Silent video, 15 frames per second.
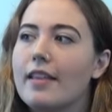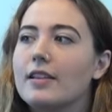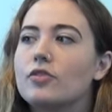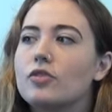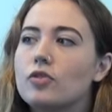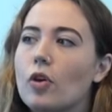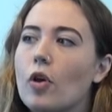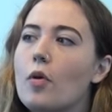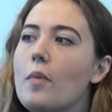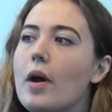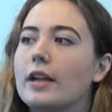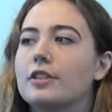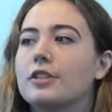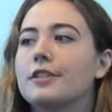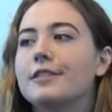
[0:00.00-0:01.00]
there's so
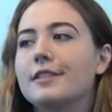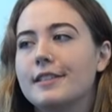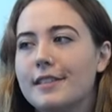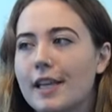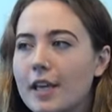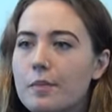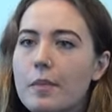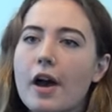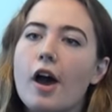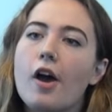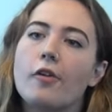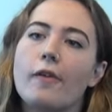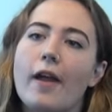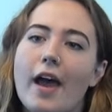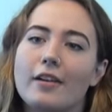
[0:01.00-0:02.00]
much
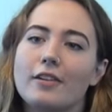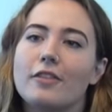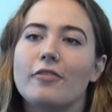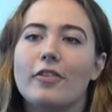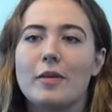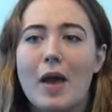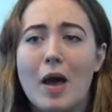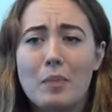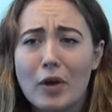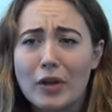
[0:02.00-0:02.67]
stigma around the female